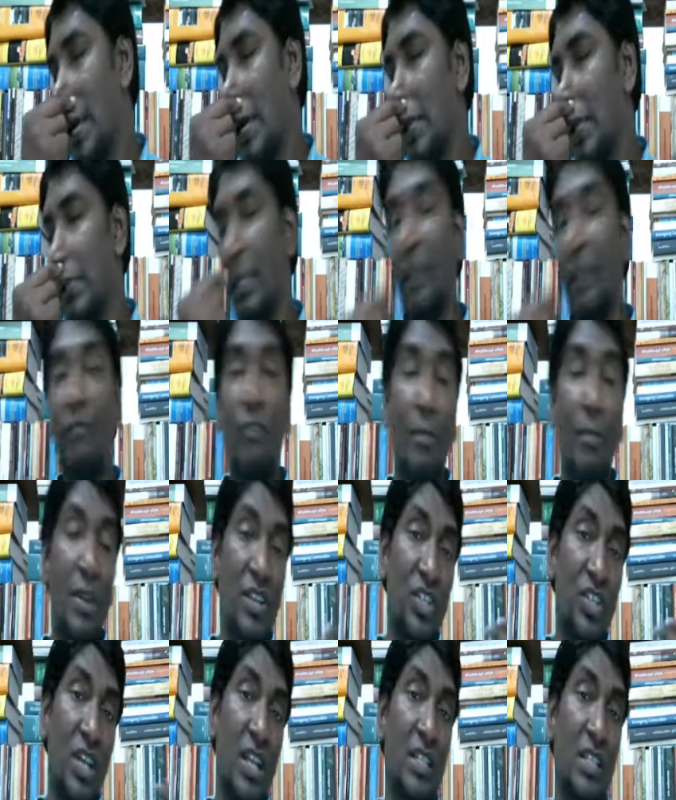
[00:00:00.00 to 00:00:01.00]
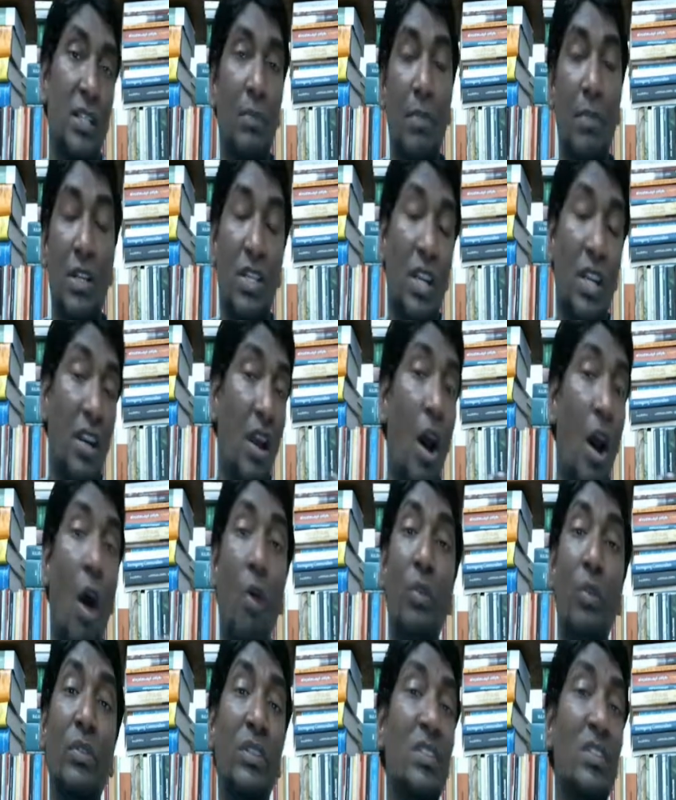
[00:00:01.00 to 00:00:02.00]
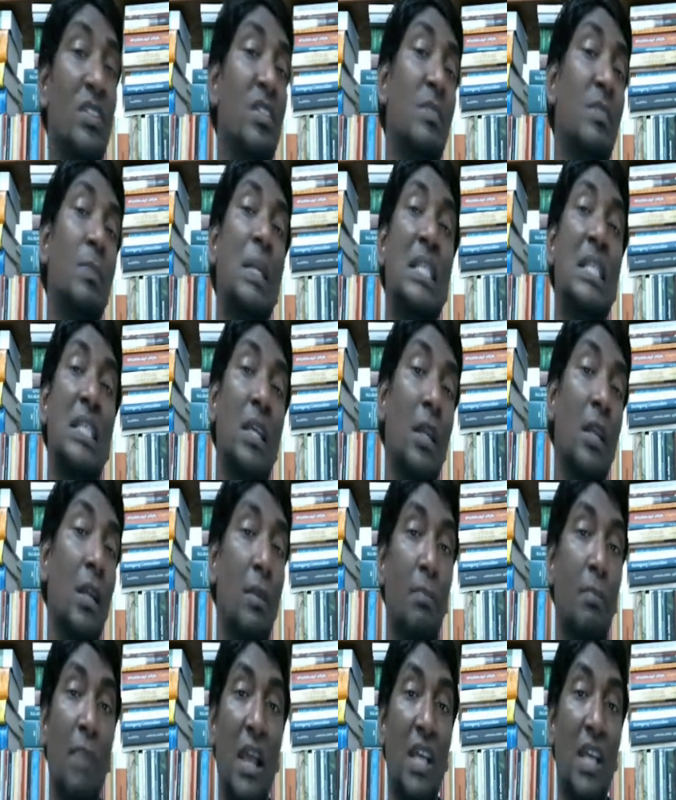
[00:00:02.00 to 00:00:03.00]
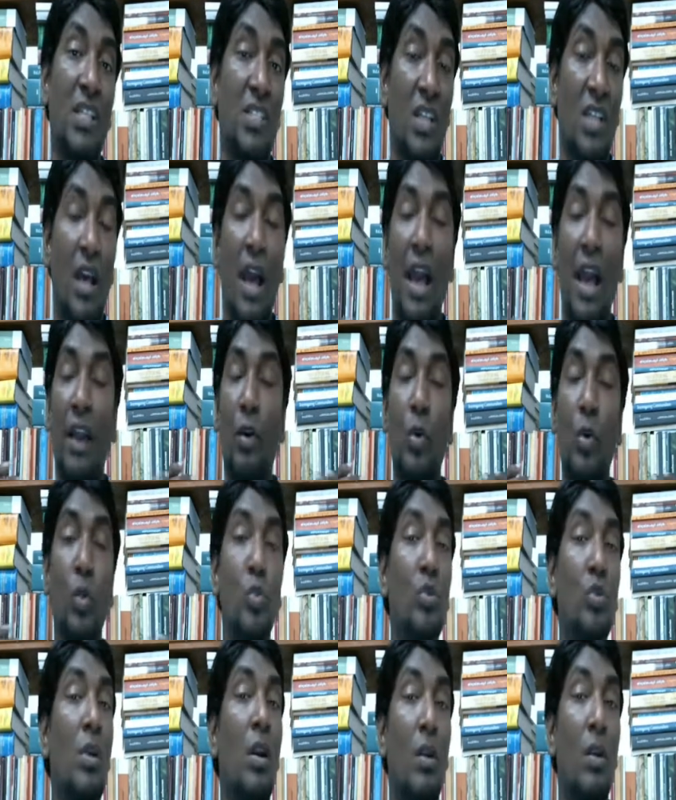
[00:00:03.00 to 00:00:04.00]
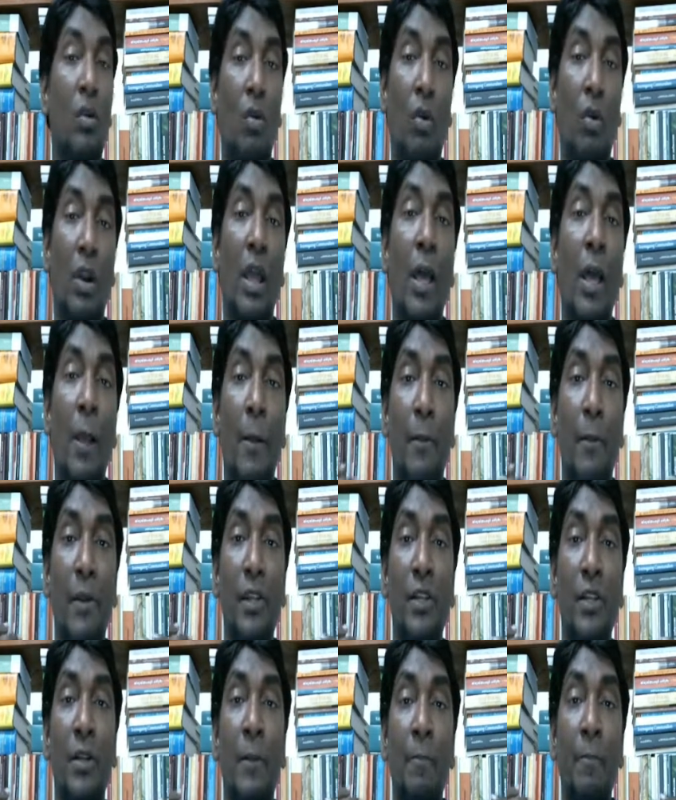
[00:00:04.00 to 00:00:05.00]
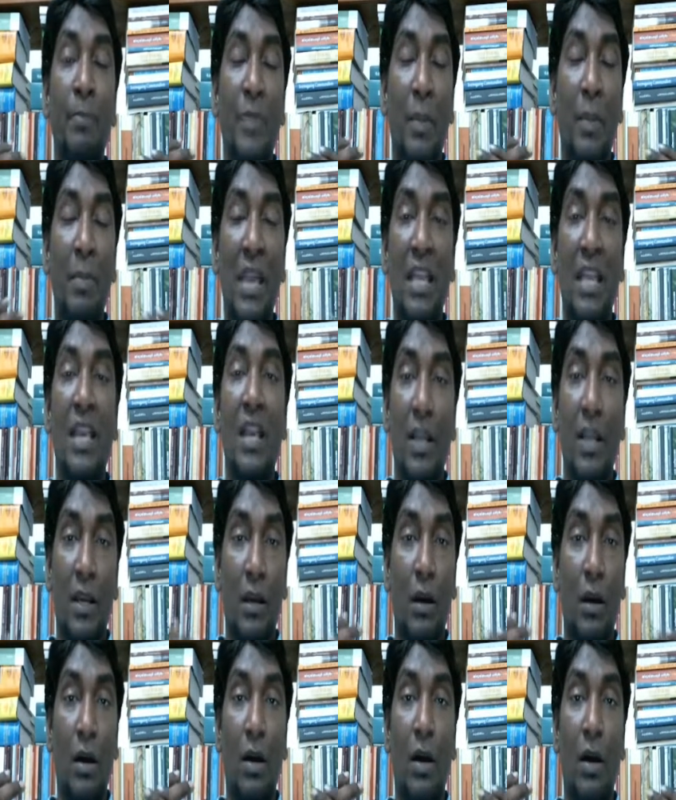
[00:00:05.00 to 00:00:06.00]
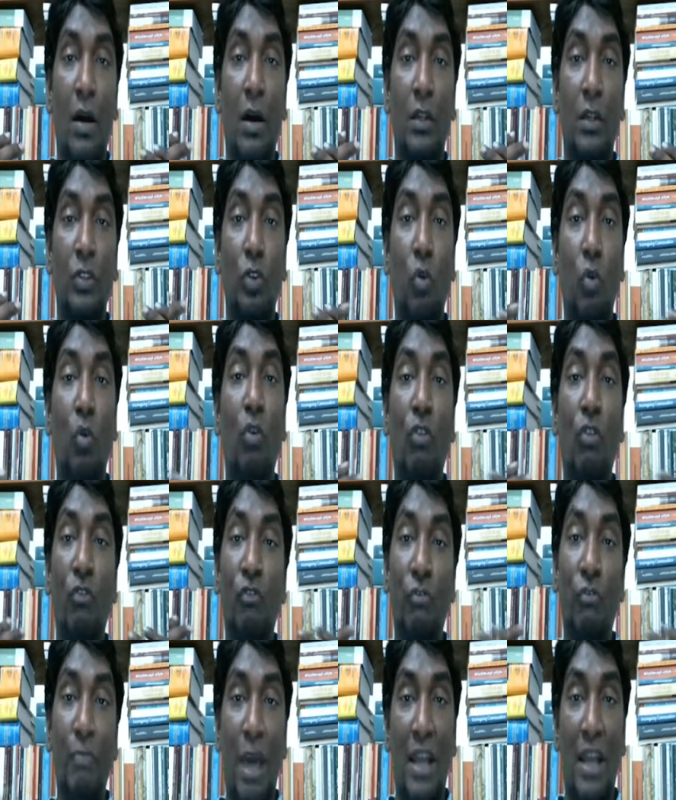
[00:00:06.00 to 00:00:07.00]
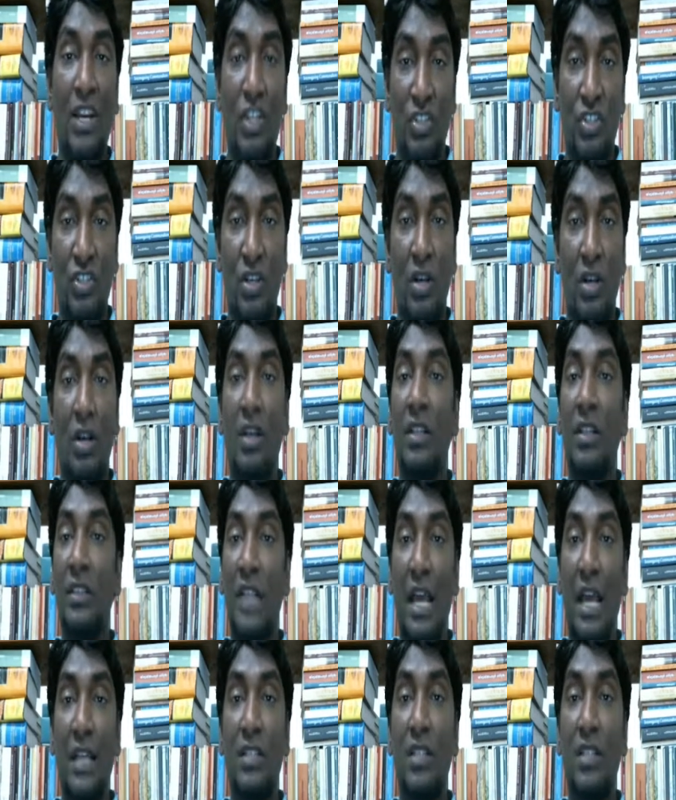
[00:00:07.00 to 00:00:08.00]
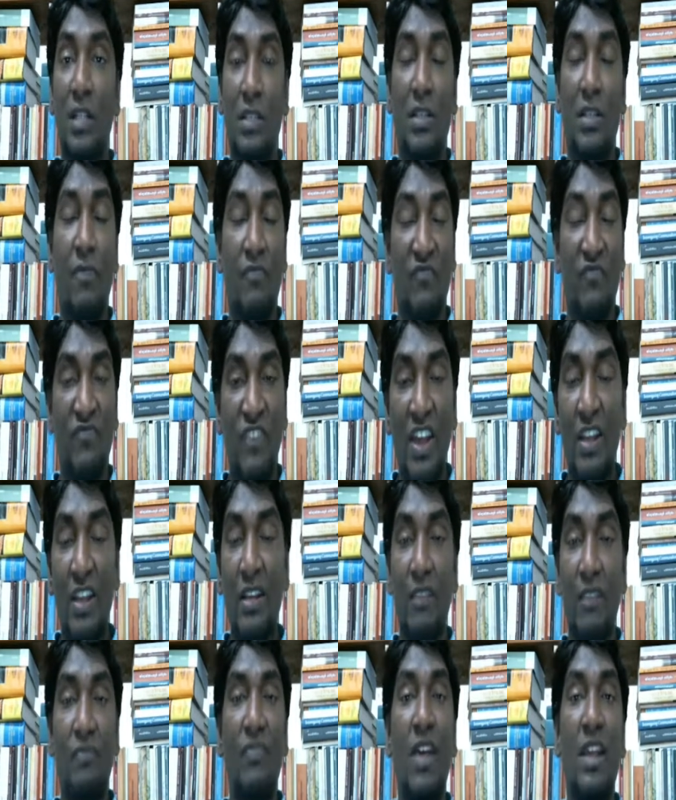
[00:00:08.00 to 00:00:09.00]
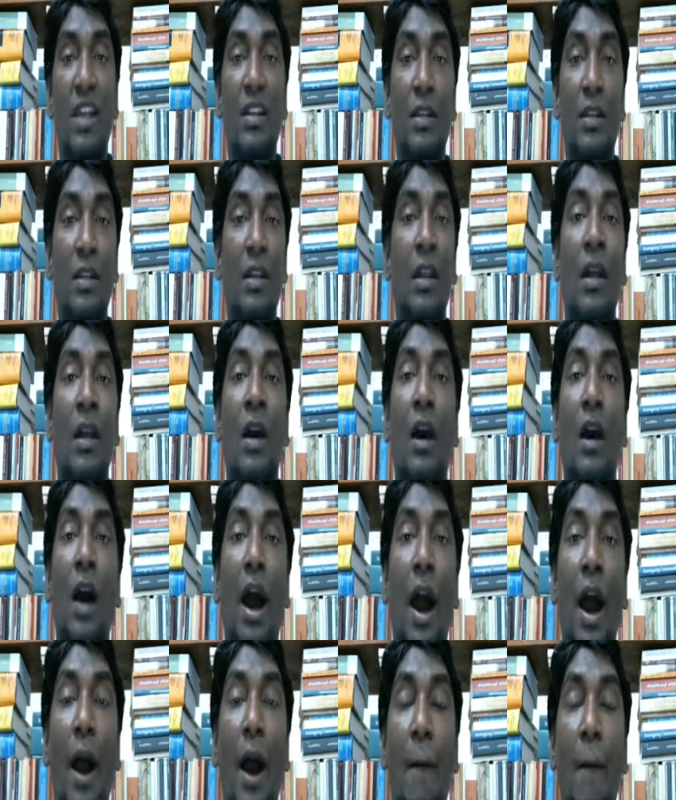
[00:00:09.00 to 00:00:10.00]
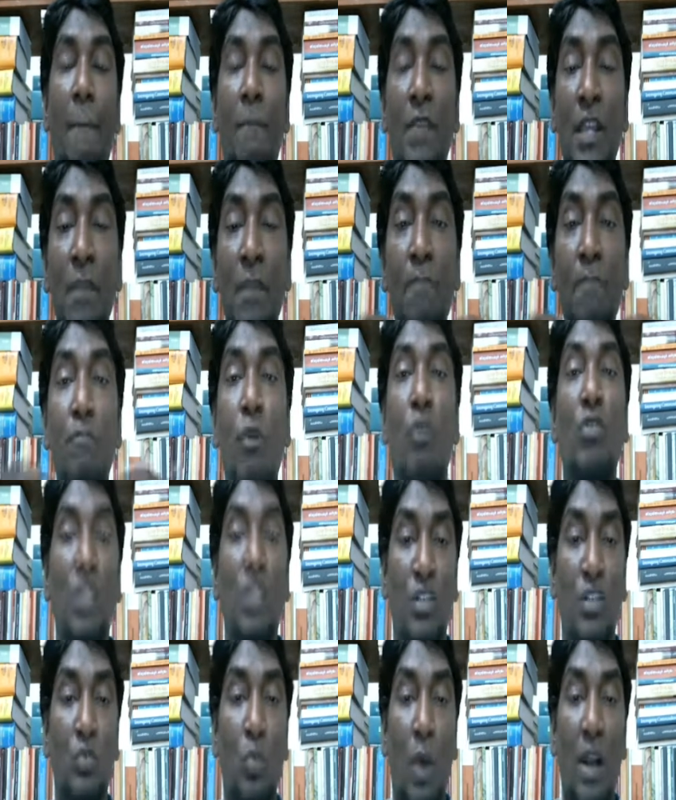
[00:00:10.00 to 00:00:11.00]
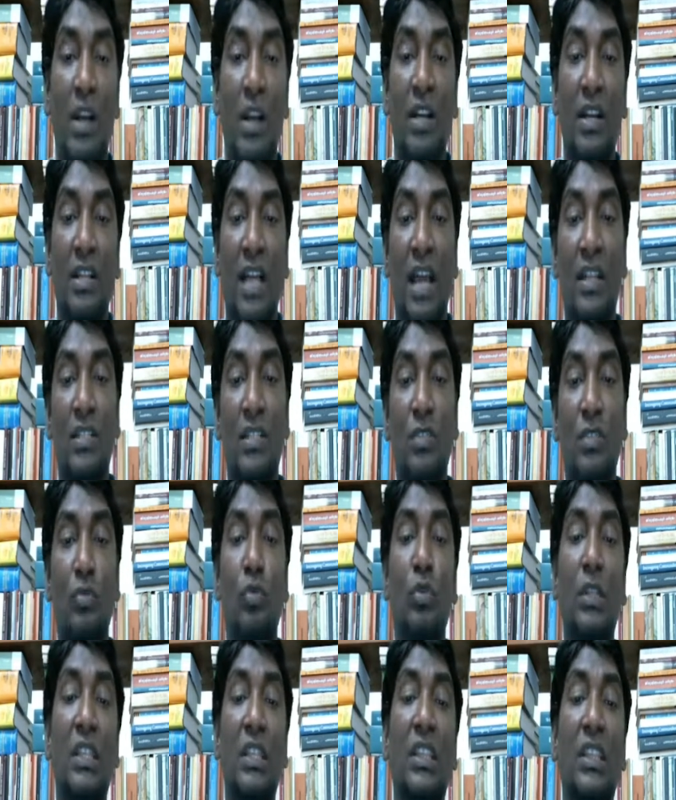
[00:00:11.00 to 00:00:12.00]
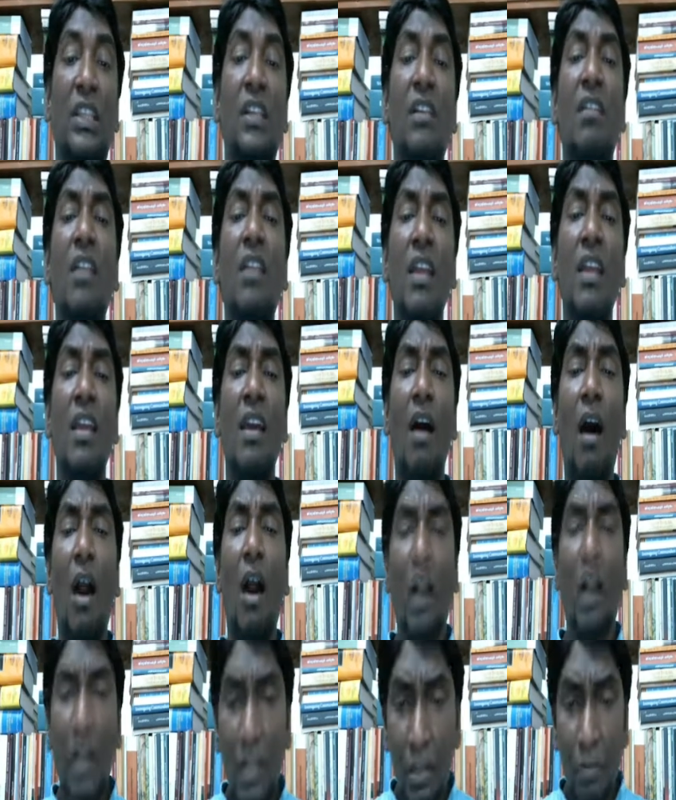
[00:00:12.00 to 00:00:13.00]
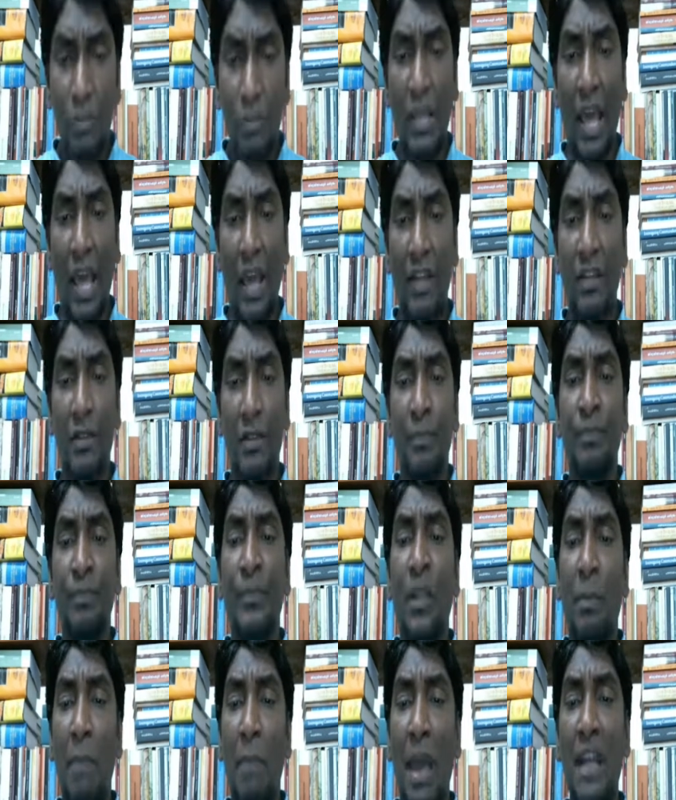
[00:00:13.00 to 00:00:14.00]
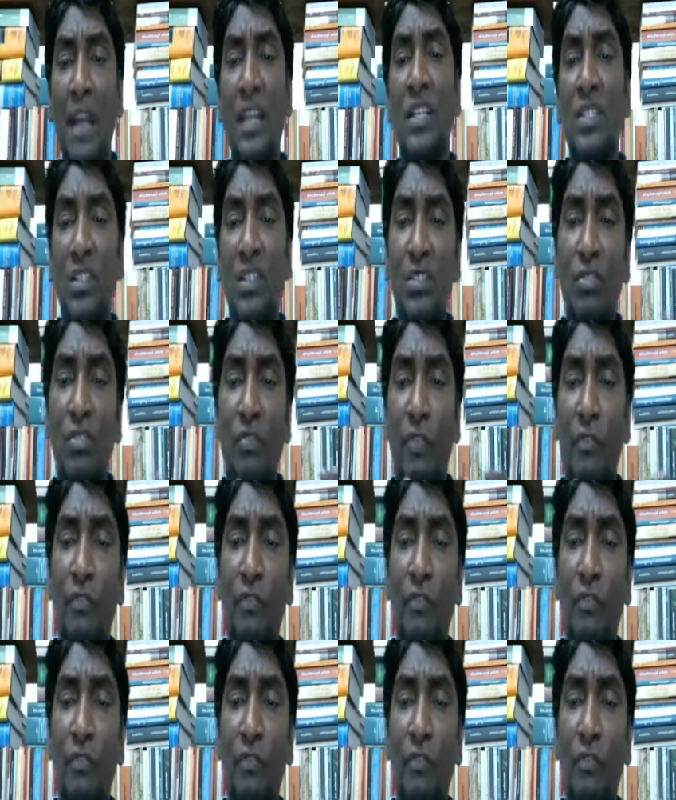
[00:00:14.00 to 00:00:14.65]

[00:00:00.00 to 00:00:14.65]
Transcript: the information asymmetry and how this basically plays a crucial role in making uh, the role of manager in that sense a very very uh, important one in that so the theory argue that managers of a